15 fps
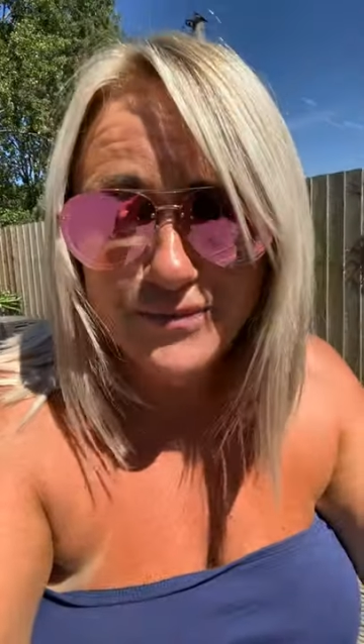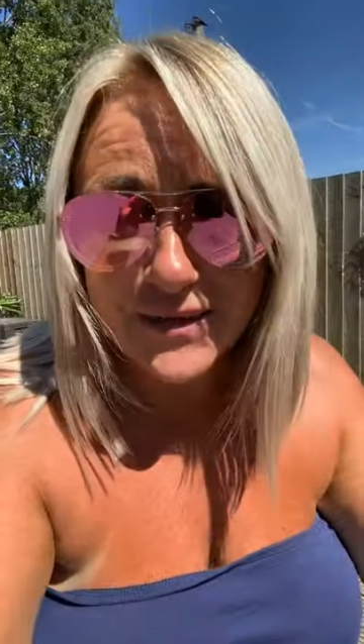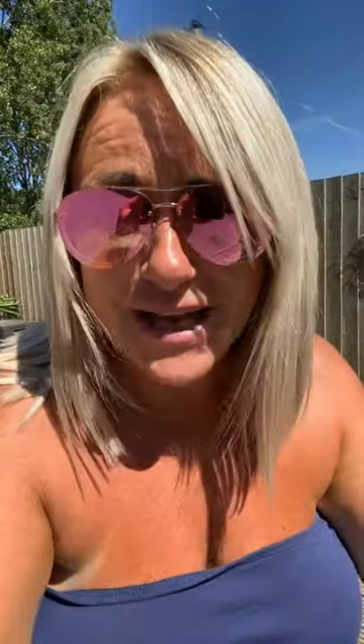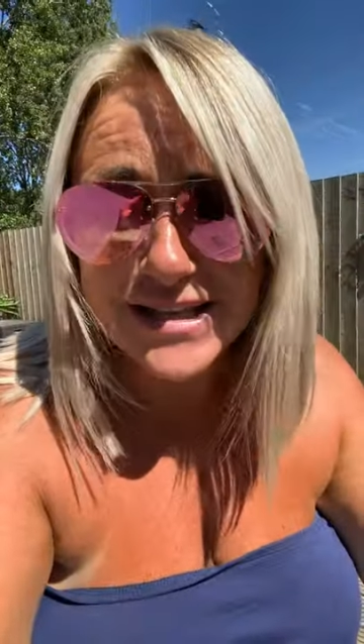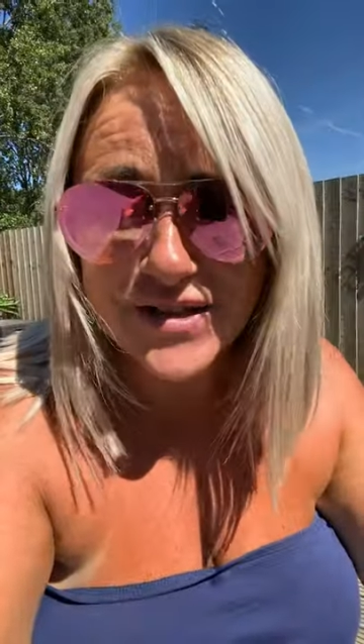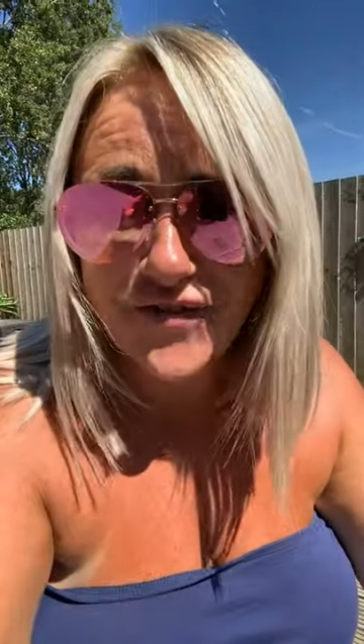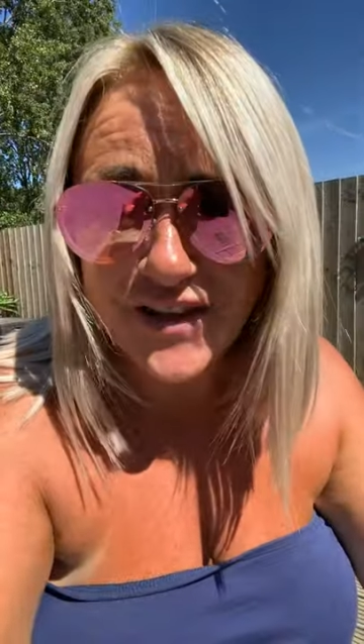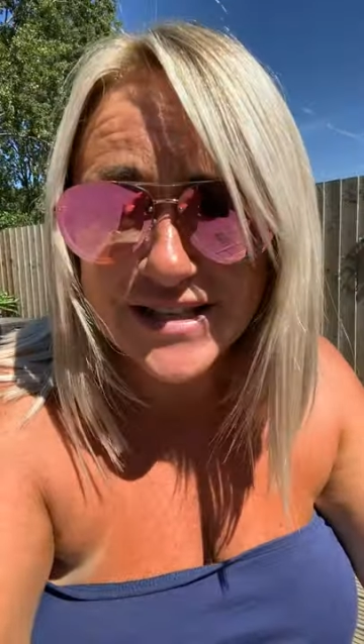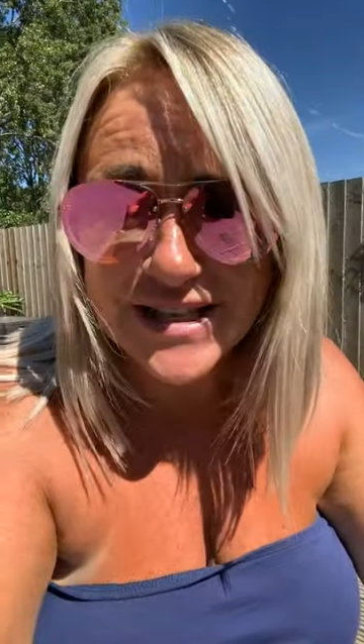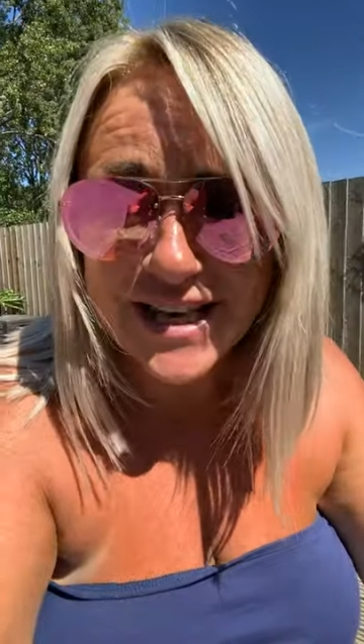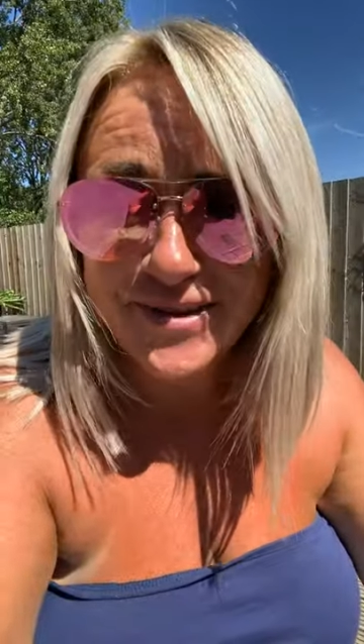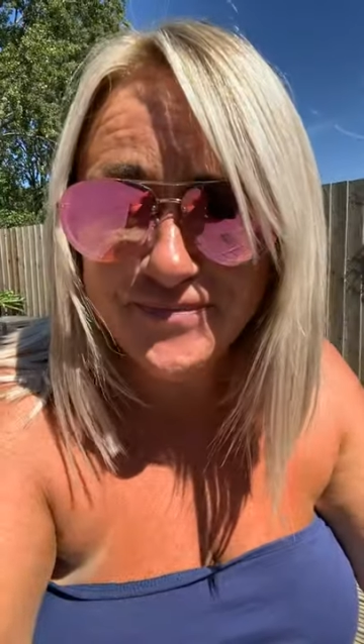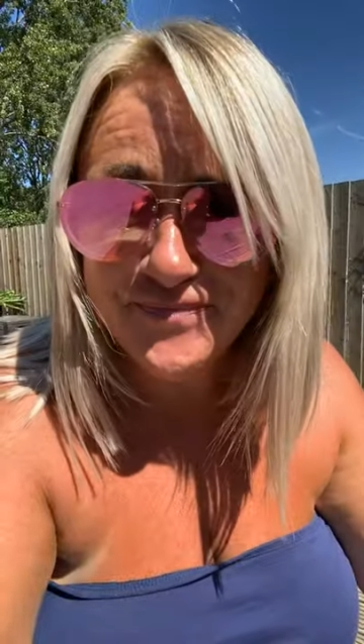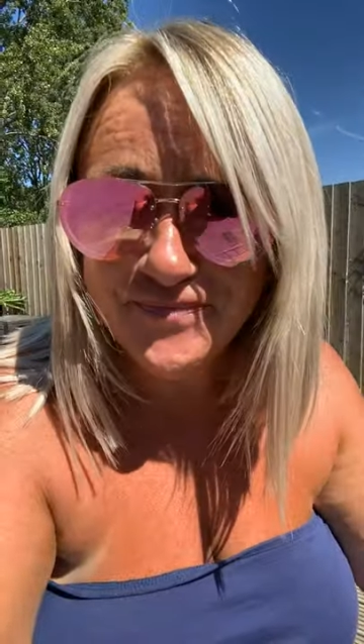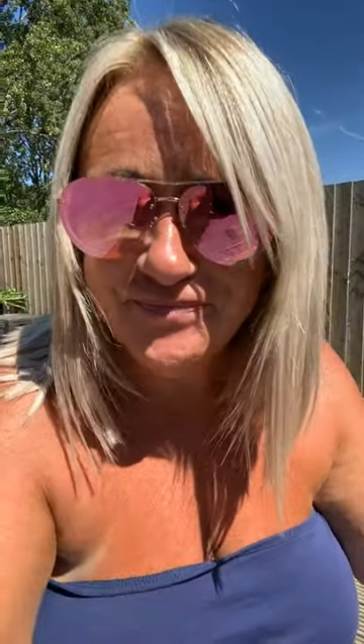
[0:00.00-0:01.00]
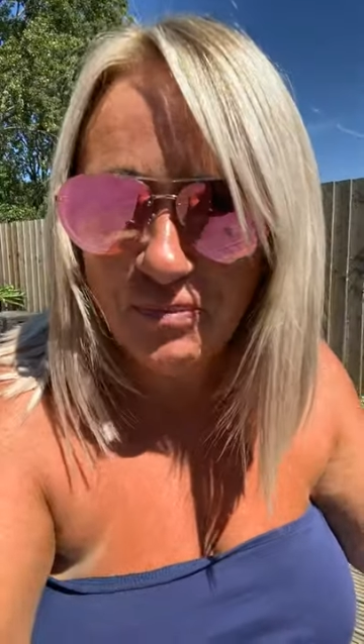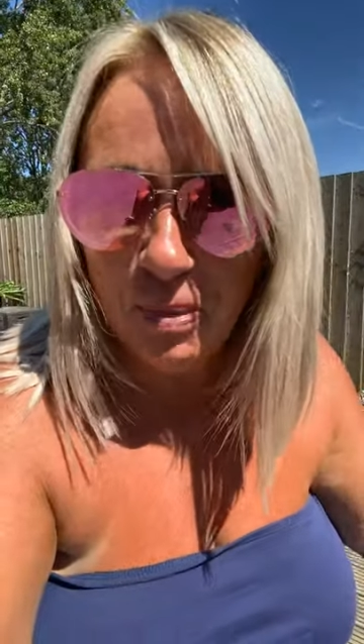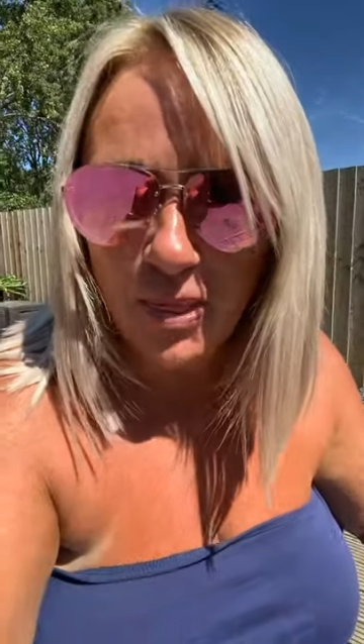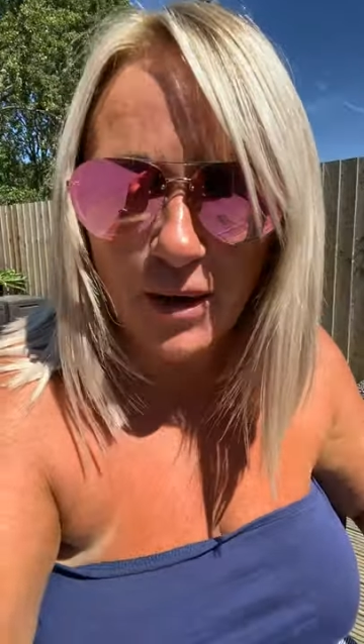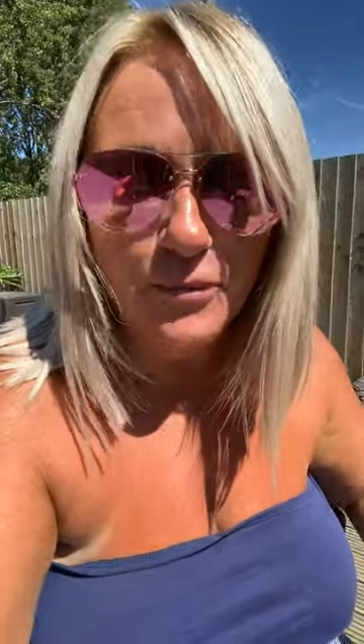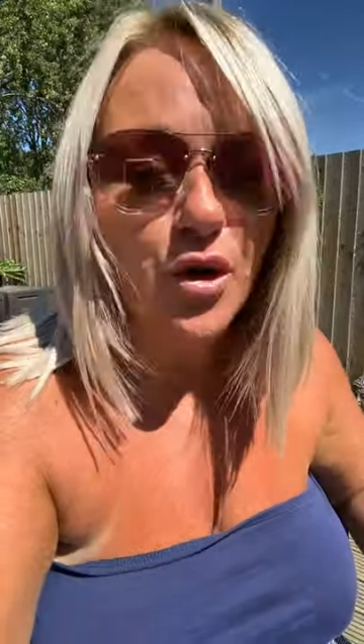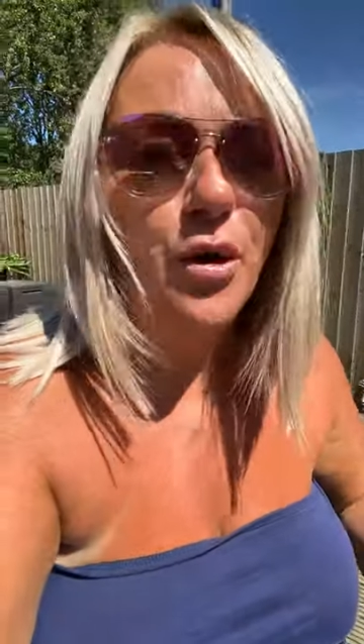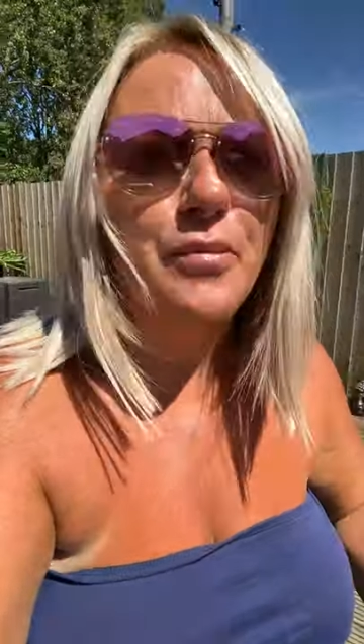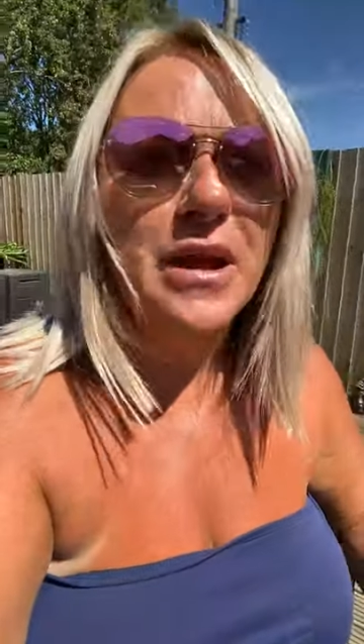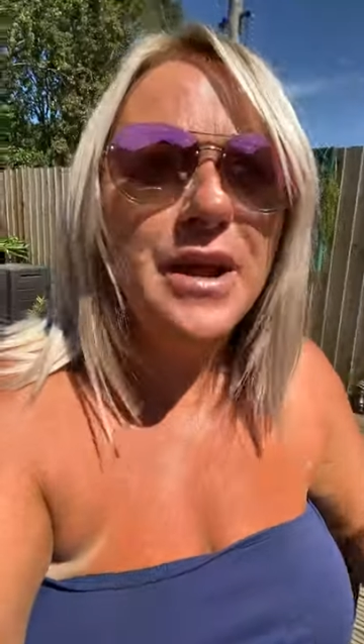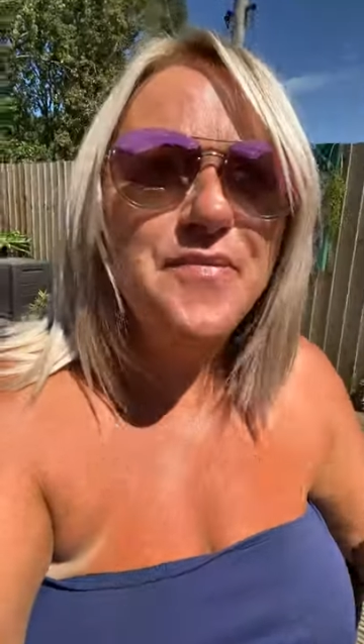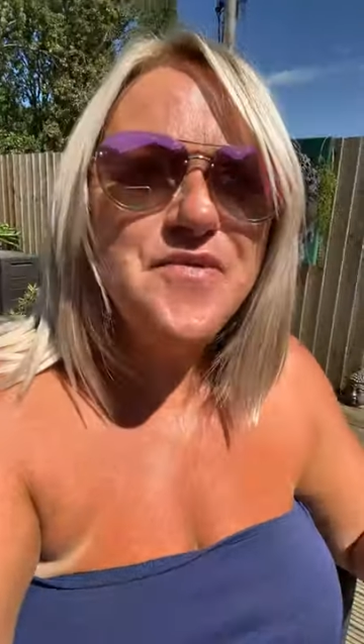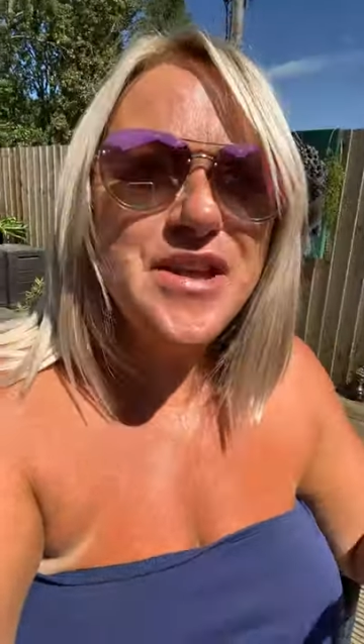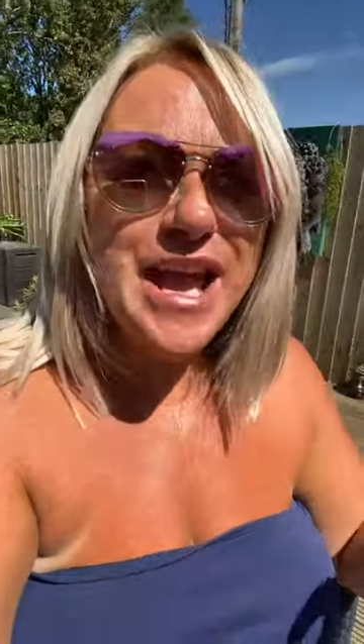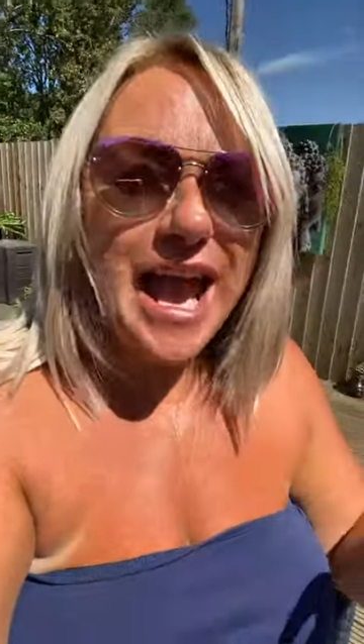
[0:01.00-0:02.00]
It's fizzy. No,
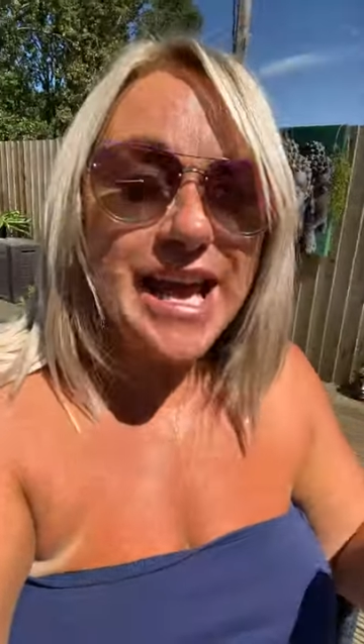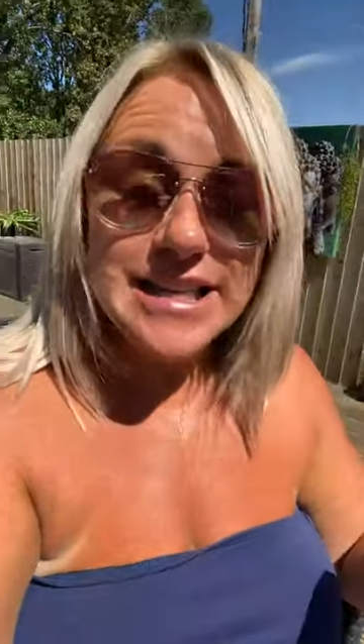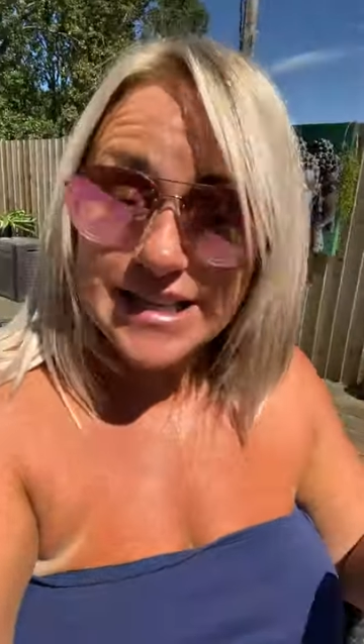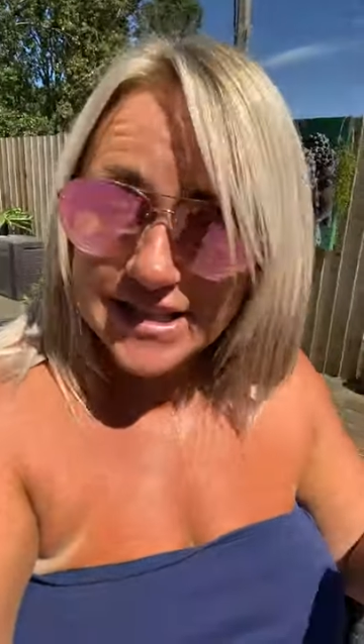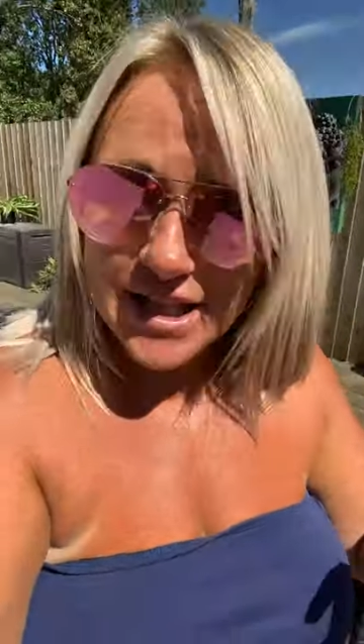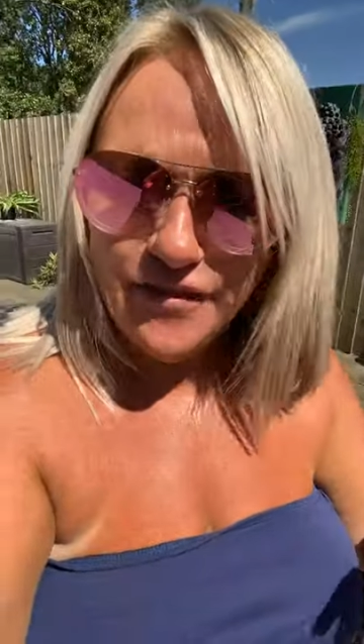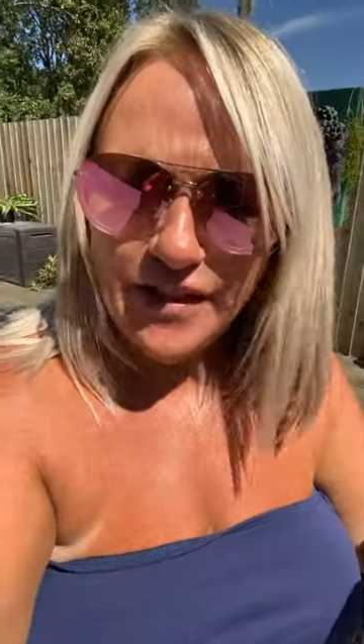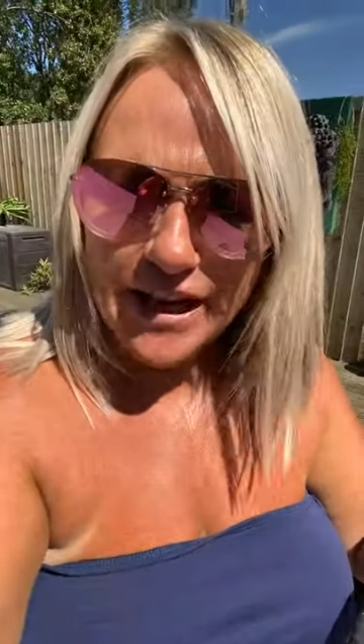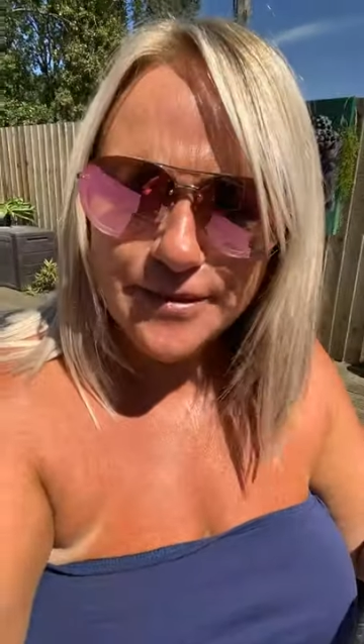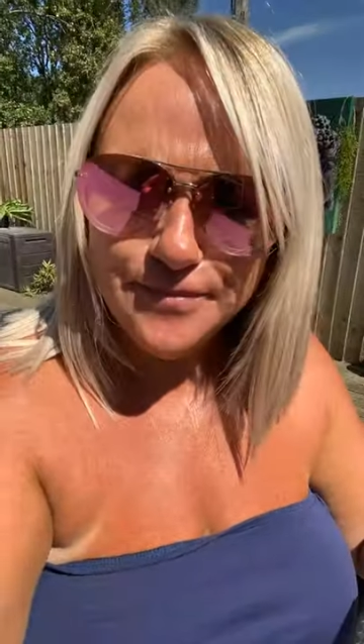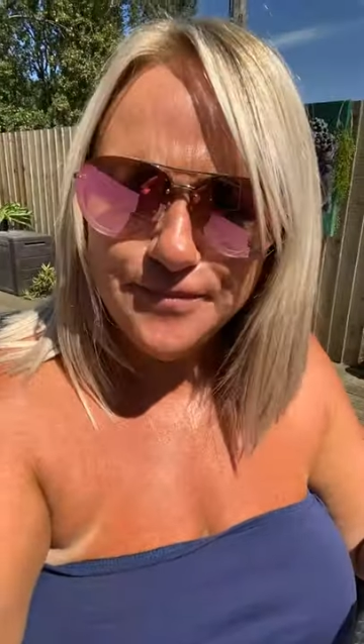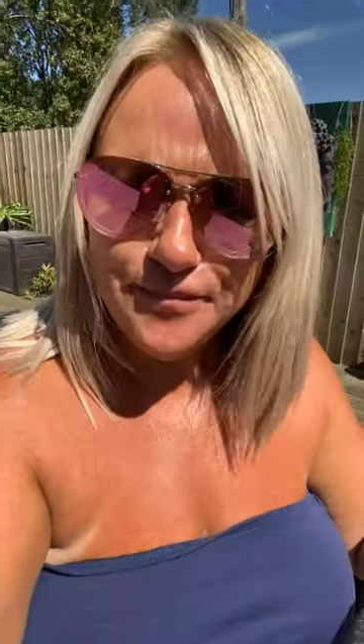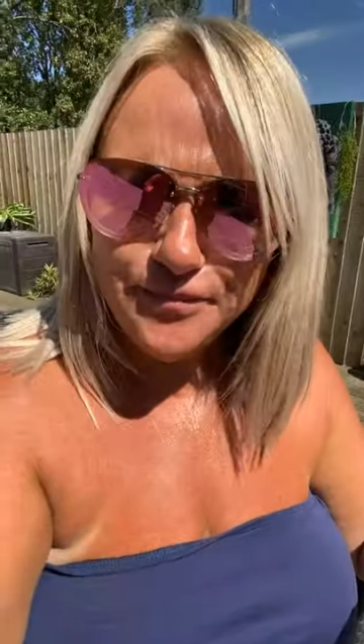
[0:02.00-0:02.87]
it's lovely.